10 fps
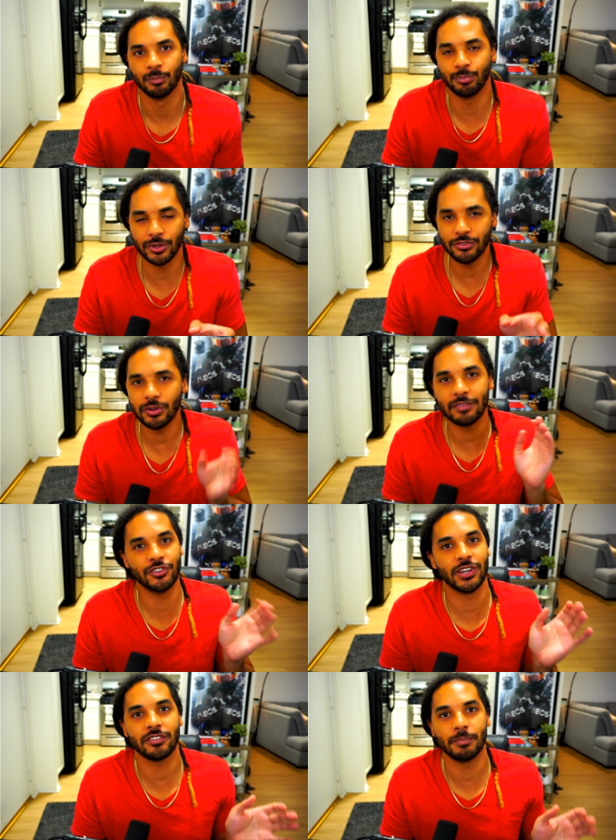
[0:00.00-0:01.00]
Blizzard have
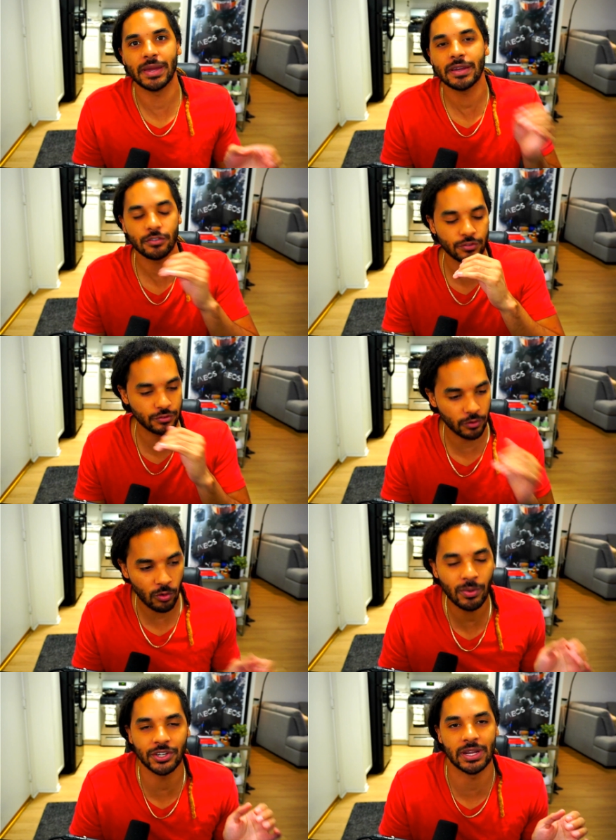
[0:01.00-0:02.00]
just made it
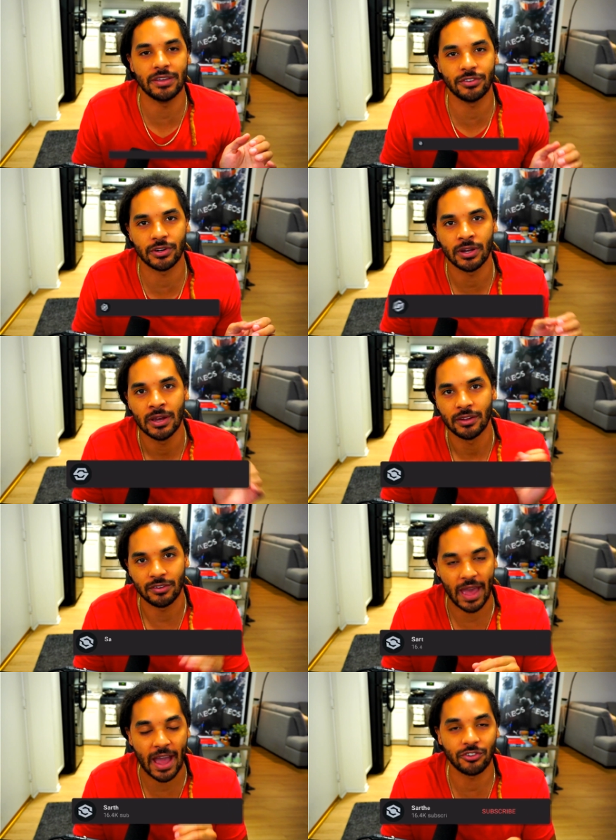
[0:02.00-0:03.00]
so much easier
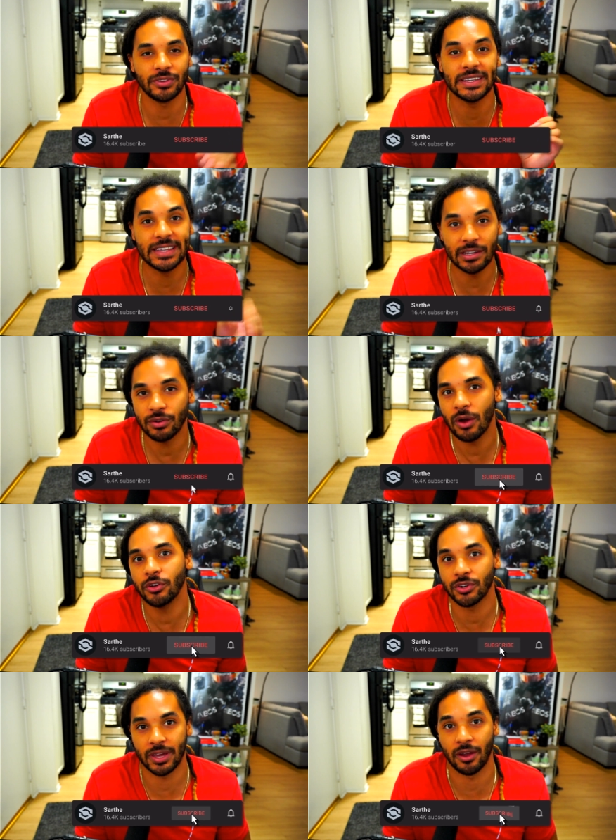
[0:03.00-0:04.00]
to actually gear
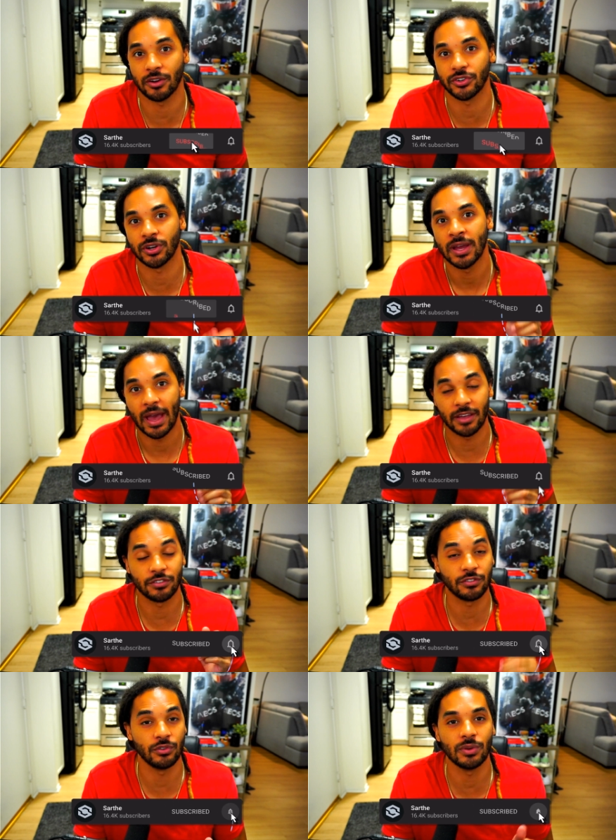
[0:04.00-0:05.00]
out your character
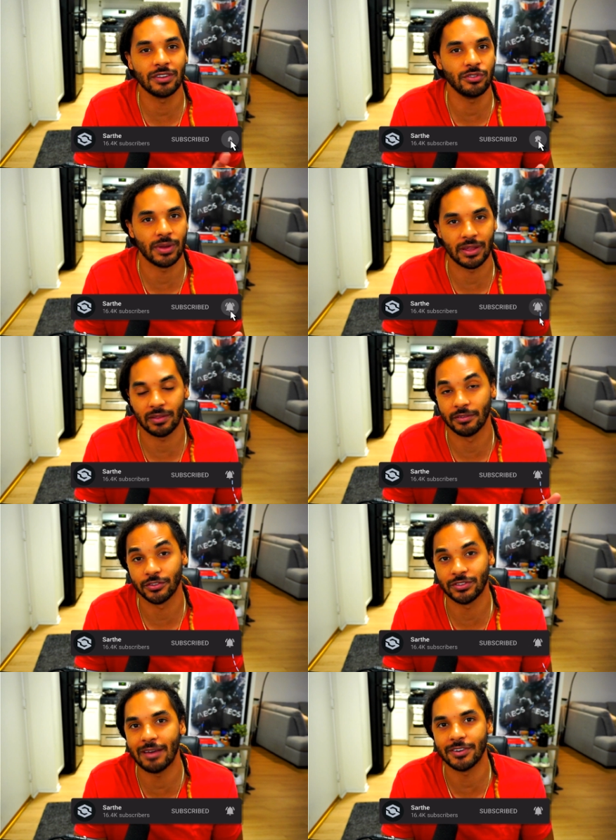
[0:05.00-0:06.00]
as soon as you hit
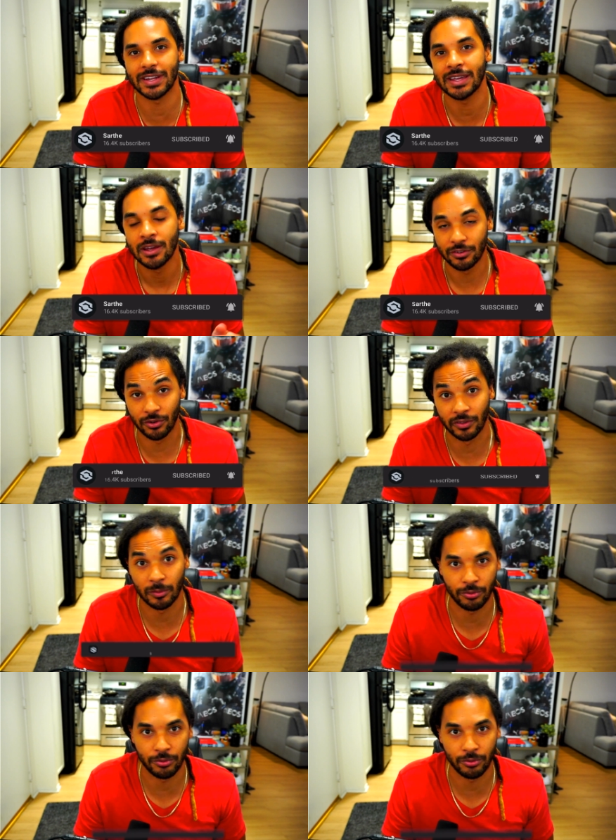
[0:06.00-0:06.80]
level 70 during the